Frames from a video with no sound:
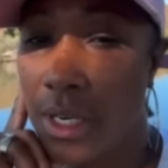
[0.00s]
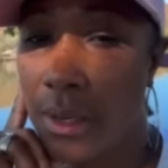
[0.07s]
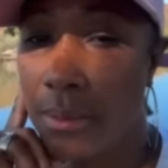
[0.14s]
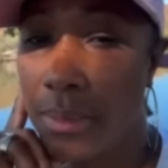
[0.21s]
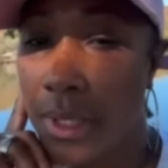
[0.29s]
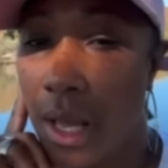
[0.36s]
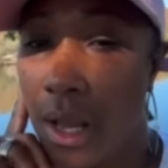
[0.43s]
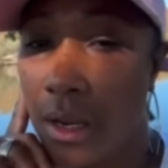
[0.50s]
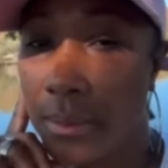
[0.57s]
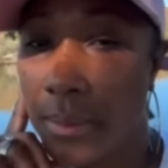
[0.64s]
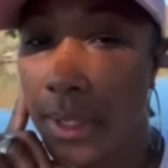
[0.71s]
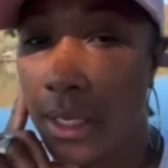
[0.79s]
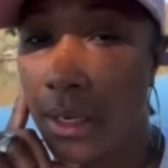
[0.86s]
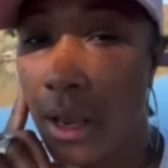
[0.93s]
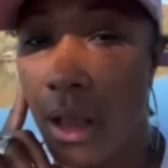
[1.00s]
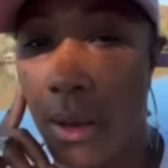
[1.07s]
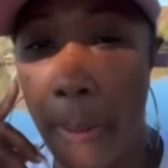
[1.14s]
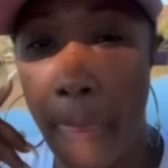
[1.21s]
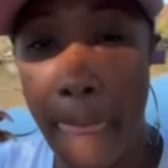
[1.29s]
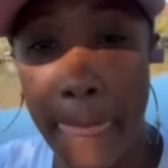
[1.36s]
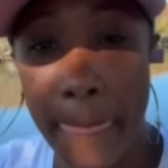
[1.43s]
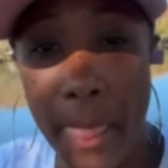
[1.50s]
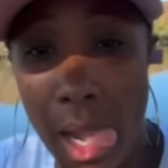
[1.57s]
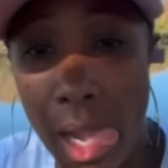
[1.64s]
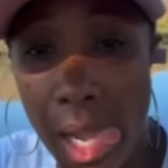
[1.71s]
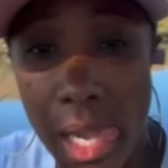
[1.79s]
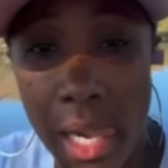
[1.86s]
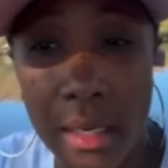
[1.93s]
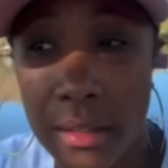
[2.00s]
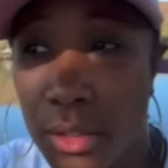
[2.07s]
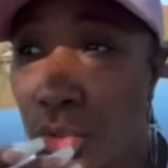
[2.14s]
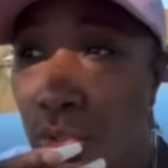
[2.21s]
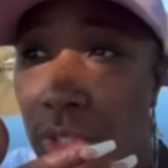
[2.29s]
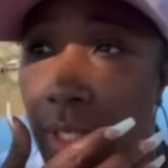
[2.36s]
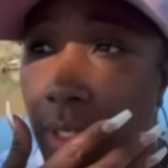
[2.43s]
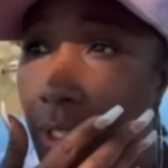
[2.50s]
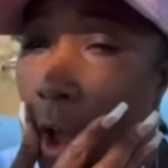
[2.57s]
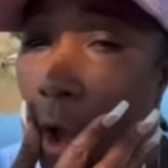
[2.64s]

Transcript: unblocked me. Up. Oh, you should have